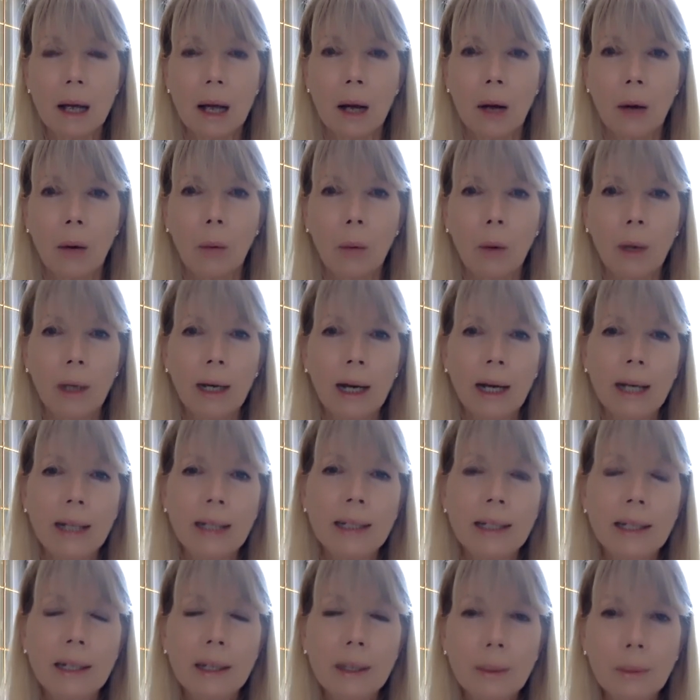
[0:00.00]
what I
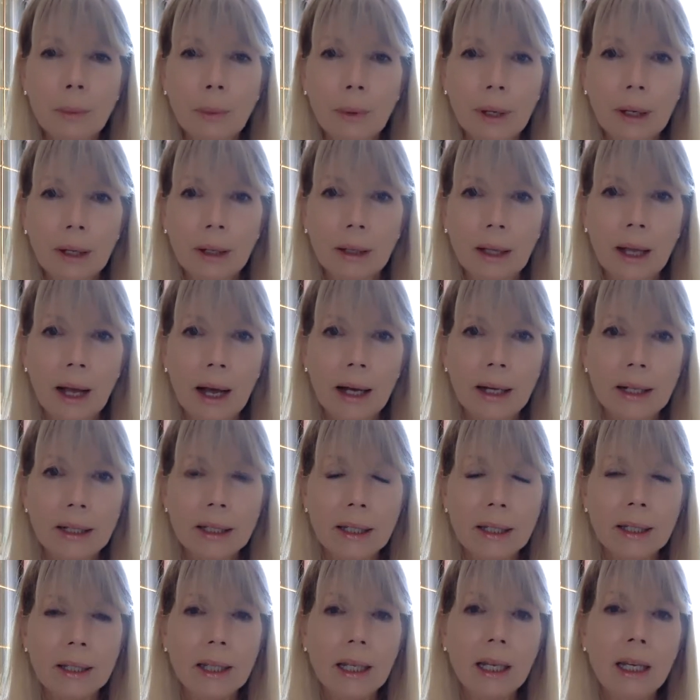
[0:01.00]
did realize
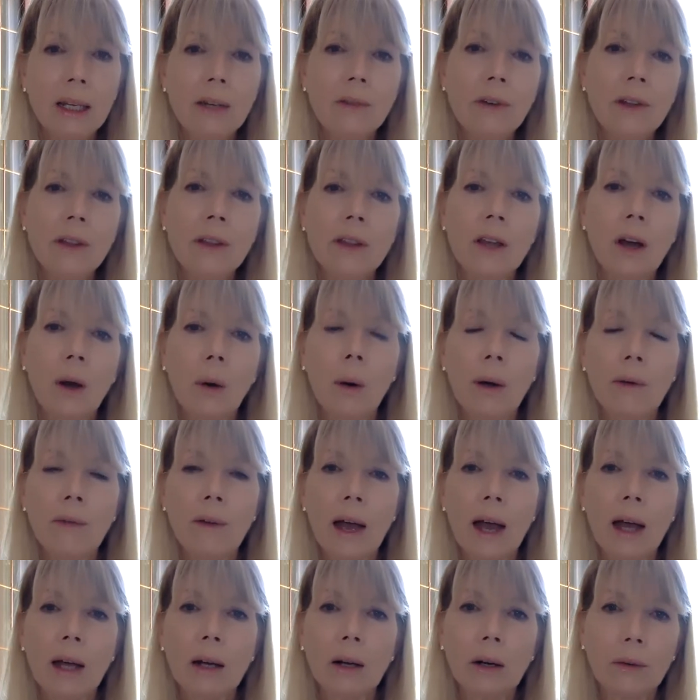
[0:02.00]
is, even though I've
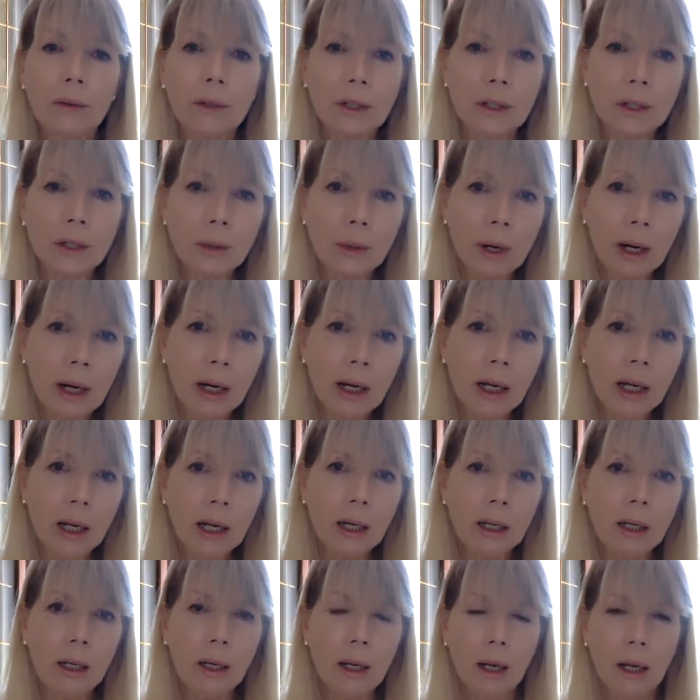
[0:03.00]
had all this training,
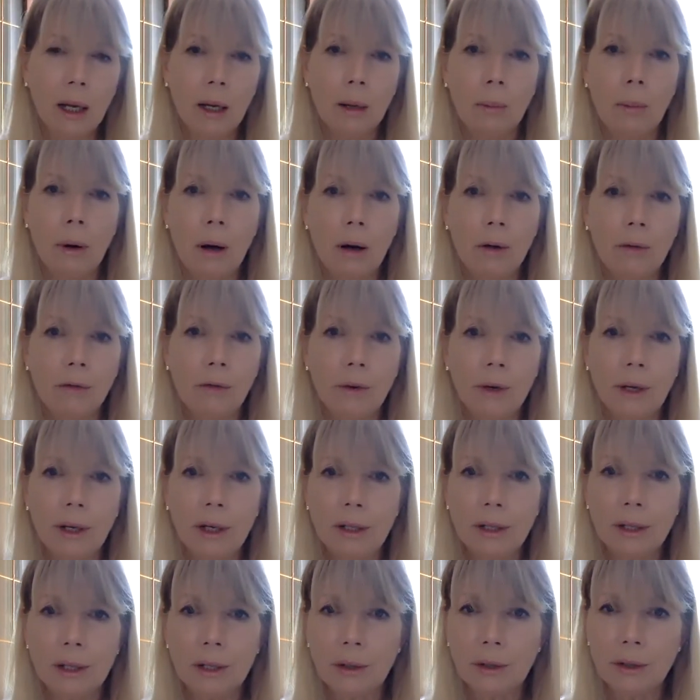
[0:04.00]
and Paul
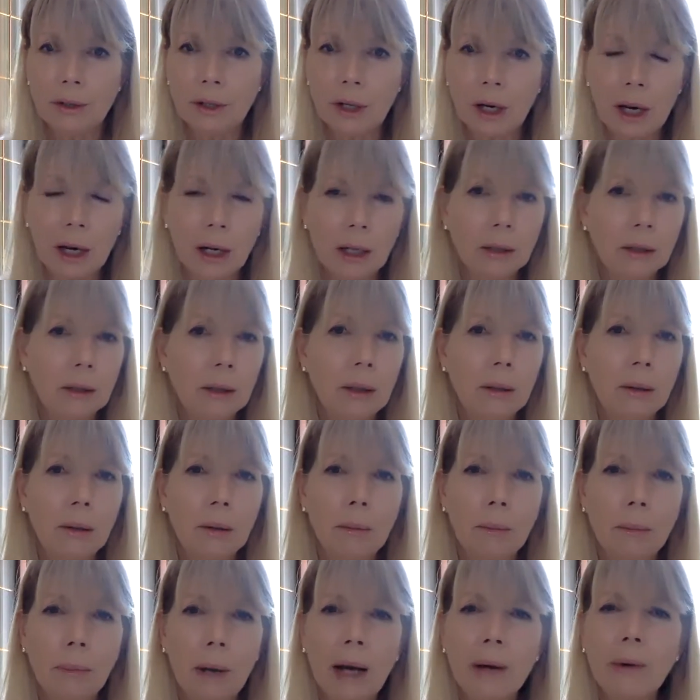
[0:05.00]
Freeney's Inner Child and
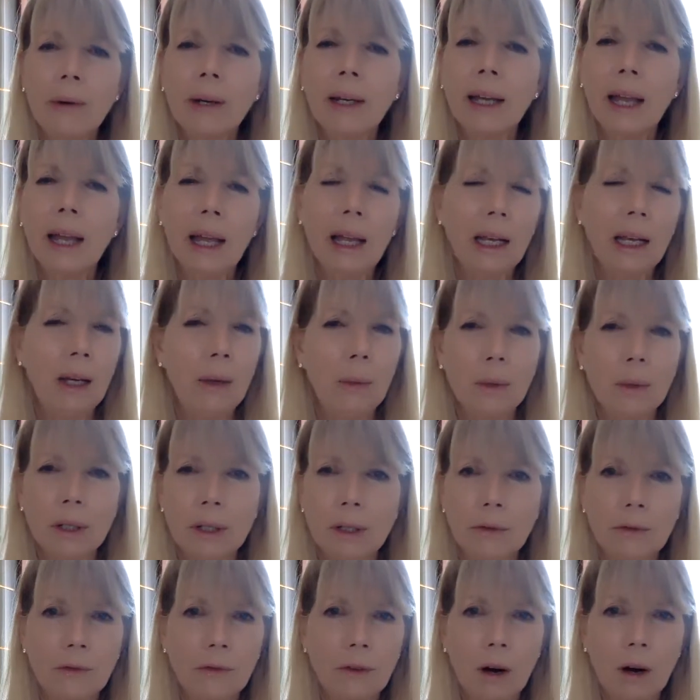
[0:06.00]
Byron Katie
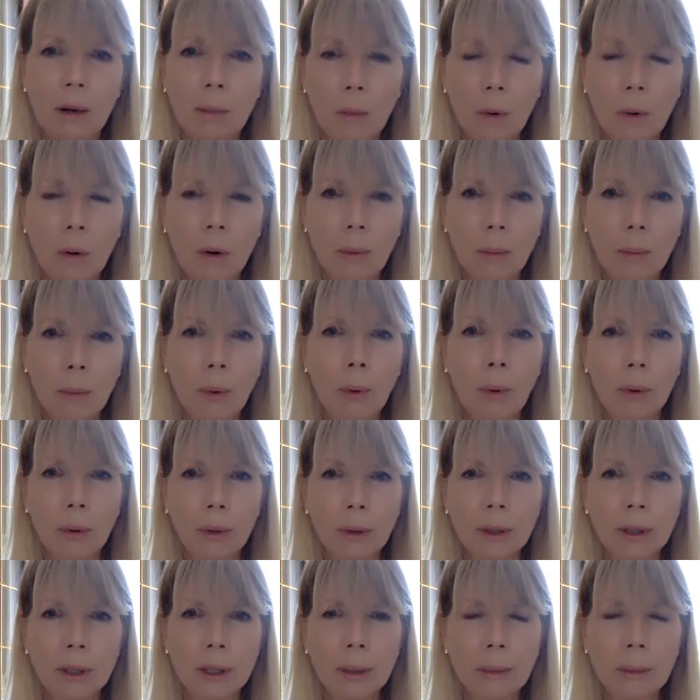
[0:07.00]
was far more
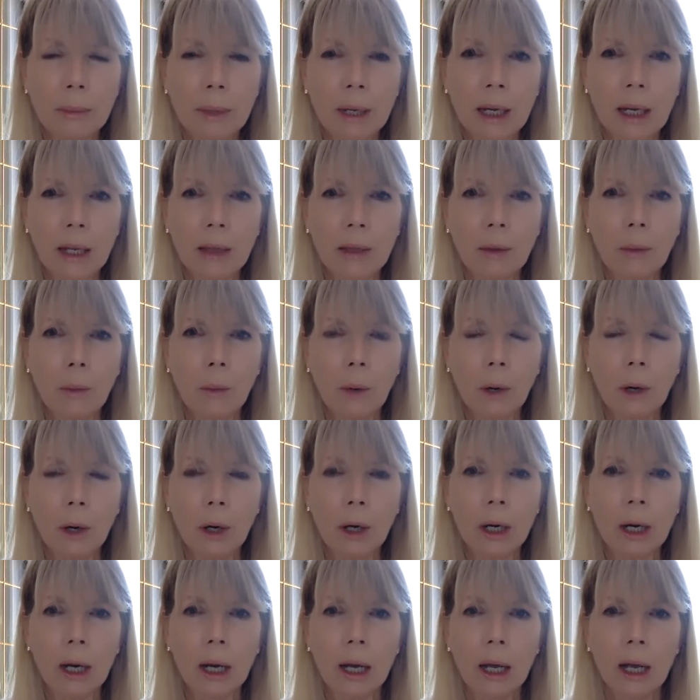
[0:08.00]
important to me, the
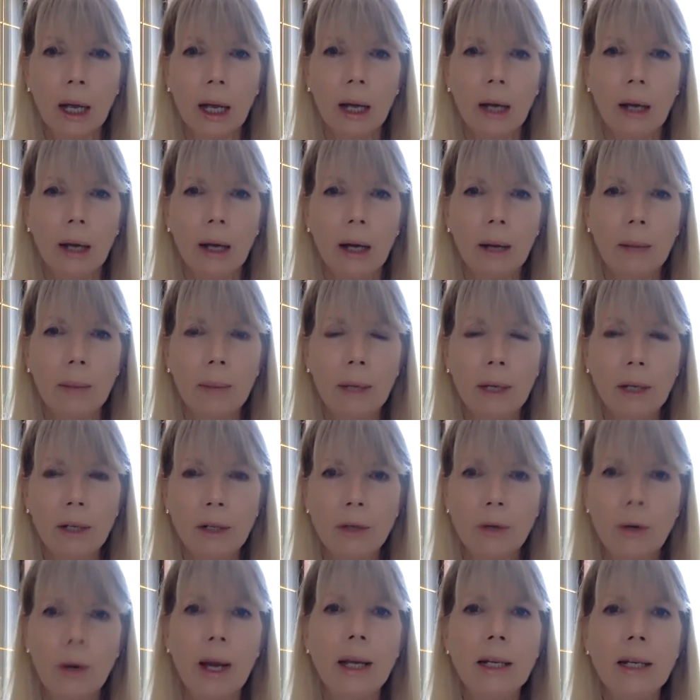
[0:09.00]
work, being
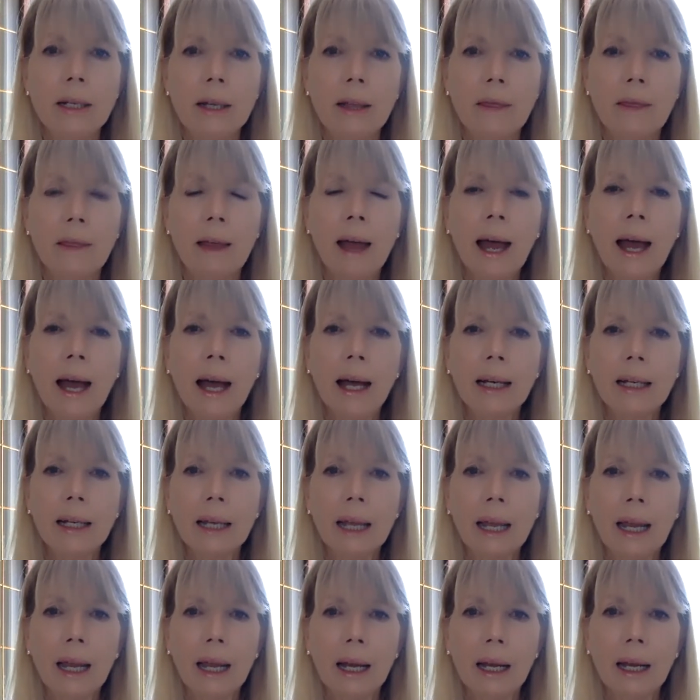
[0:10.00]
trained in that,
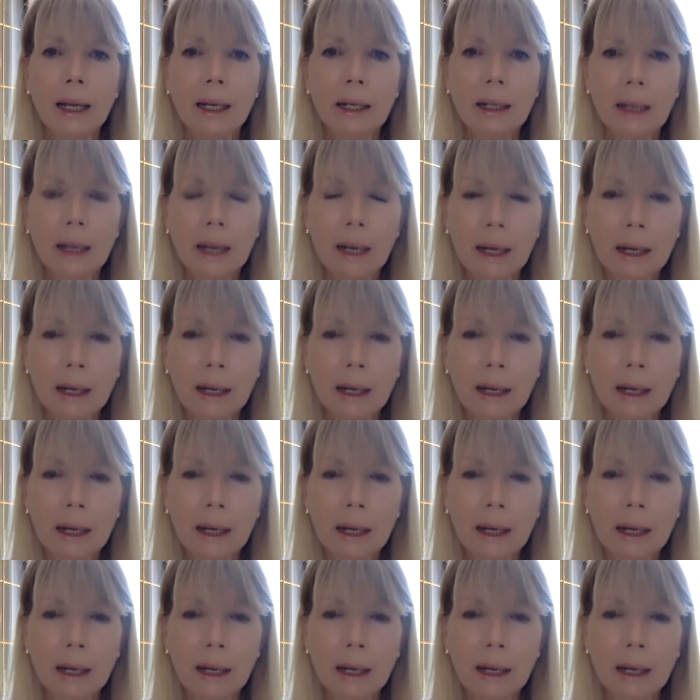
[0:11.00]
and